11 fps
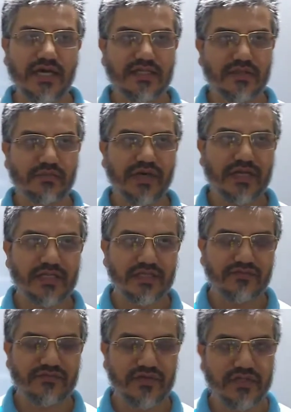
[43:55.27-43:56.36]
and the
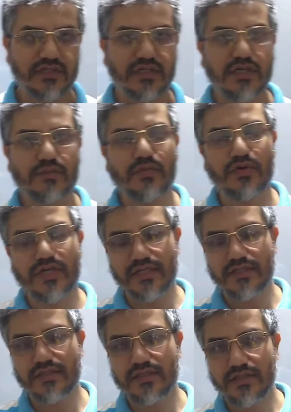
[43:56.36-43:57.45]
magnetic field
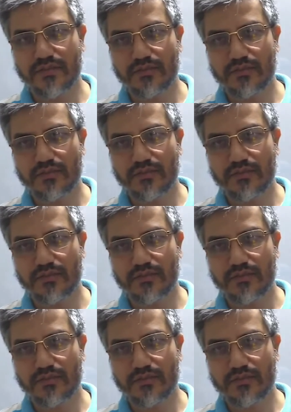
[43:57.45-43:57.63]
component